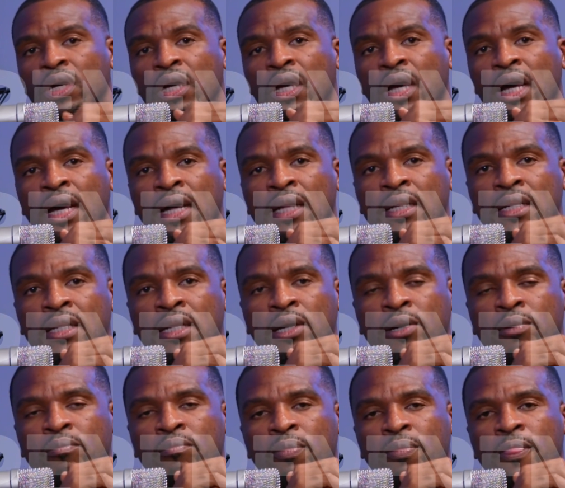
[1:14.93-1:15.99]
And
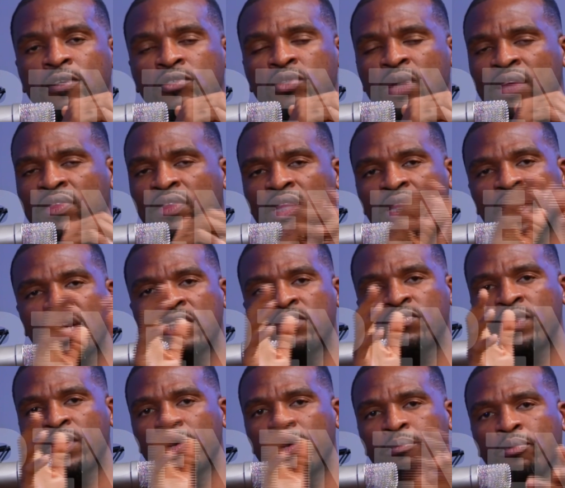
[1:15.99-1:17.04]
so I think that's
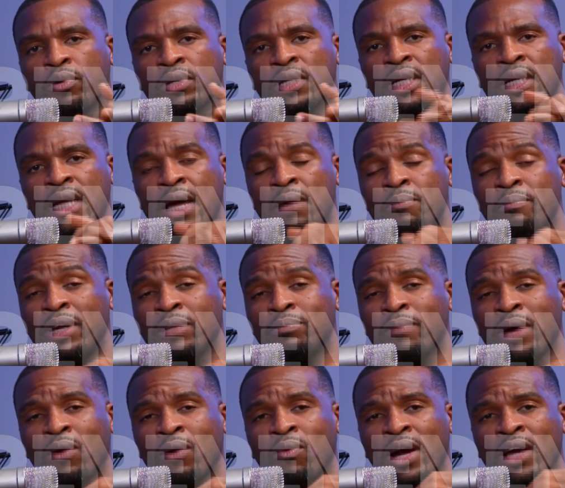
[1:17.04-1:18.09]
very important. I met
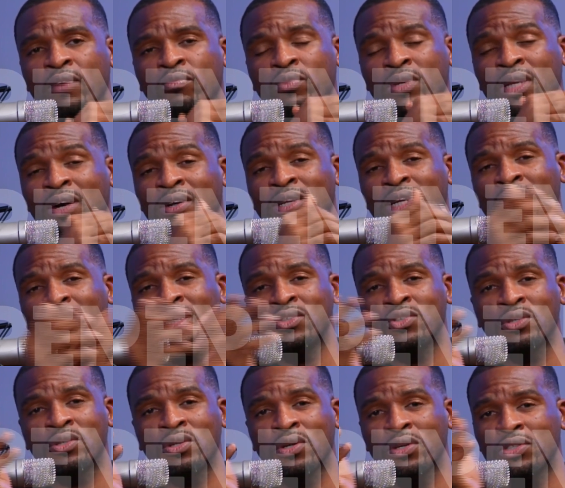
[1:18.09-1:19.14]
my wife without any
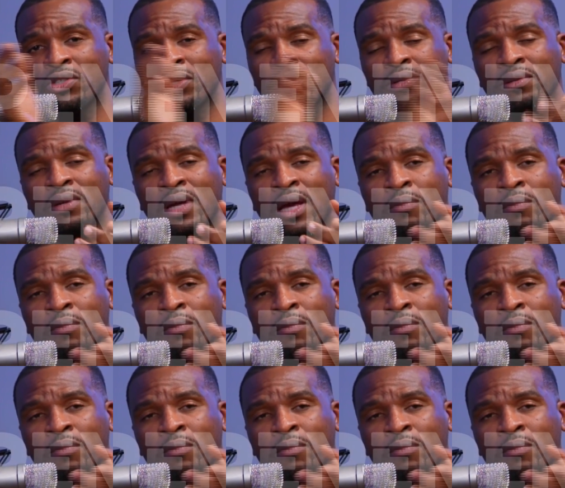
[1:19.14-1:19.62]
introduction.